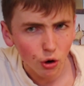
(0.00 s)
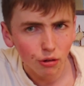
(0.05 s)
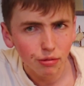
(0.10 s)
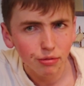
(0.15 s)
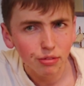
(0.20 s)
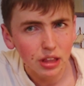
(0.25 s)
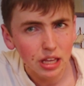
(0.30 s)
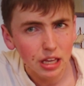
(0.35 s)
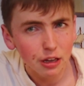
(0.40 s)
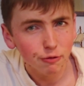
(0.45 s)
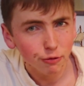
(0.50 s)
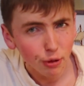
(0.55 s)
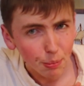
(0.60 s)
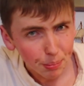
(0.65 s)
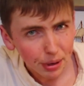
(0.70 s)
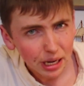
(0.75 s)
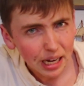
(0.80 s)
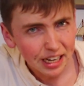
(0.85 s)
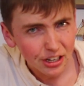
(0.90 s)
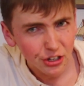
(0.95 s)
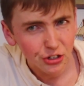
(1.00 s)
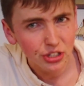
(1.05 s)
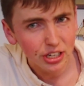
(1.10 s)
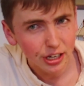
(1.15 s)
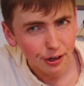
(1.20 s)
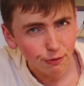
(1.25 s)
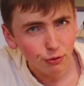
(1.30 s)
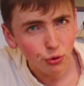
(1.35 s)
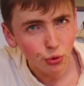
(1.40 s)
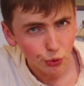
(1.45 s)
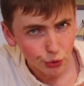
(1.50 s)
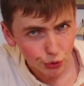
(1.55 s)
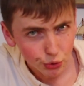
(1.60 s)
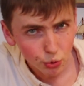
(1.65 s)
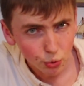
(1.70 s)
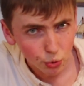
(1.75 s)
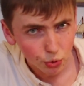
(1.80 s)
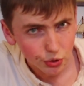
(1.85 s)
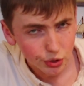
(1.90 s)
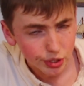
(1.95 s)
off the replenishing food
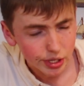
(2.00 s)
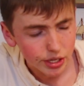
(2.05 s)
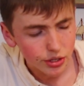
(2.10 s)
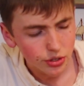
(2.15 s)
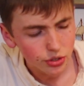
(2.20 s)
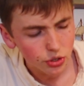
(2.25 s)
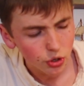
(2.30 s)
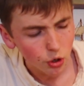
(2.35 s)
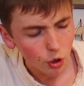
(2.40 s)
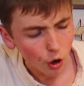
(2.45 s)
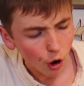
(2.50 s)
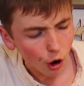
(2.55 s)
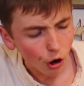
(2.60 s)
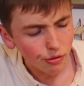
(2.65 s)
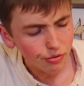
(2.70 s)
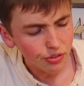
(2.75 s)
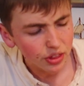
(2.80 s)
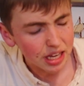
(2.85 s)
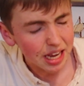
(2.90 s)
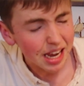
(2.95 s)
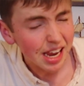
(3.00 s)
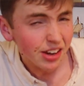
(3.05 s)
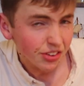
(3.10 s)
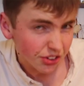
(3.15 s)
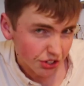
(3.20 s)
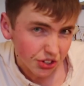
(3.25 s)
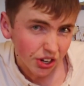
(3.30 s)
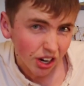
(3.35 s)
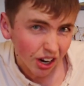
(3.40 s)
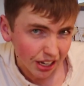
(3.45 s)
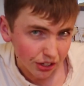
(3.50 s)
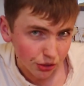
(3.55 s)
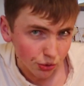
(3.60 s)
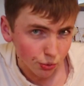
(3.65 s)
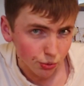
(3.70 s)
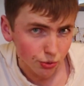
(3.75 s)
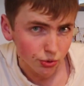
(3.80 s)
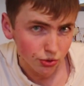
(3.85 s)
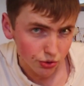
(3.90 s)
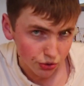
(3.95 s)
sources of the
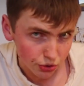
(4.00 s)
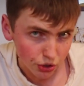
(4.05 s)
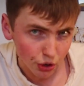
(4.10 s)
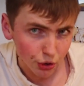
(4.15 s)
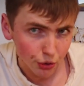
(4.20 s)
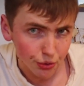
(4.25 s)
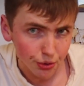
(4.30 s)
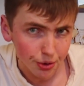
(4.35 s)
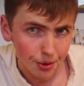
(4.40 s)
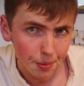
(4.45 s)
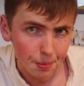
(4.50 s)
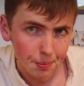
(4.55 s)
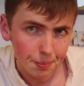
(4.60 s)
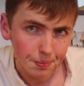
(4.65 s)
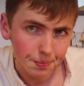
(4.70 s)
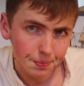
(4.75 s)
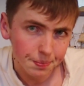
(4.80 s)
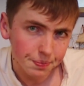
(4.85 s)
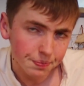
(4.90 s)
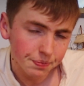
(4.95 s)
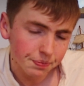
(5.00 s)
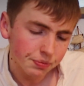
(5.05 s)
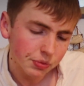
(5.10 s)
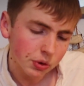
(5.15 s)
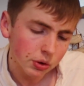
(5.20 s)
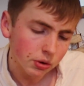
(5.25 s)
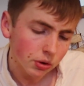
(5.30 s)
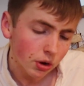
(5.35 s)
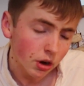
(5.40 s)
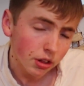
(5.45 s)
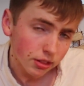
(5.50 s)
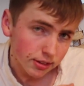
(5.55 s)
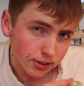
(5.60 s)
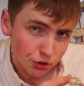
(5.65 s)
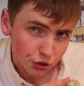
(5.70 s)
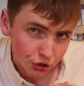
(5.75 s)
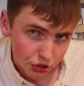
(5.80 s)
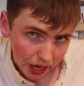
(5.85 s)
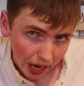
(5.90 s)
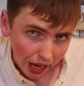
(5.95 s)
intertidal zone. The
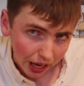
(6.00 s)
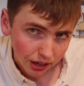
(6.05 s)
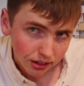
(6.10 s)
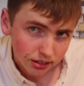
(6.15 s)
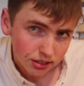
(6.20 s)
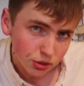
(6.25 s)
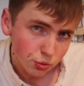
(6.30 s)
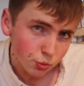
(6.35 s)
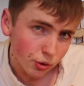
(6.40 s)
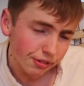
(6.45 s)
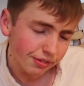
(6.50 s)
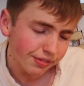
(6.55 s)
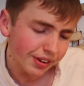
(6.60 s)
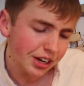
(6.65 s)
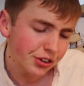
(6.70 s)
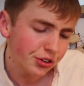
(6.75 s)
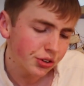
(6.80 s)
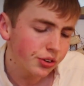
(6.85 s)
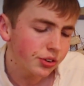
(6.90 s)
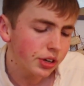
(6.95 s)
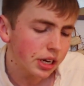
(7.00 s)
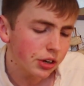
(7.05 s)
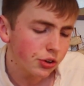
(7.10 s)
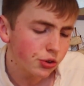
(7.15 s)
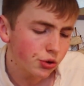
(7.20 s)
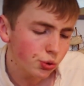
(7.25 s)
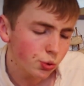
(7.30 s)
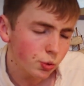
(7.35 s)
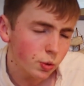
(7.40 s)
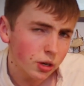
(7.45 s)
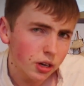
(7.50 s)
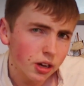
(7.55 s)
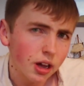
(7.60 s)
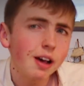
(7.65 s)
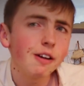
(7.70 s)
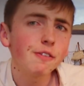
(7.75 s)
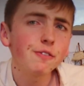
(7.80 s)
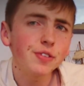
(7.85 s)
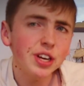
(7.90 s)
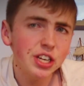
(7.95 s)
shells were fashioned into
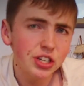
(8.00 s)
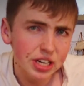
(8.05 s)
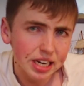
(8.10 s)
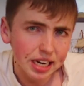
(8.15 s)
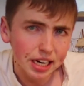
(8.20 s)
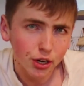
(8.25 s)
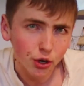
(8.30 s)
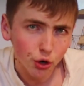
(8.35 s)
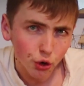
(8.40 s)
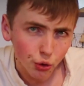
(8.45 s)
fishing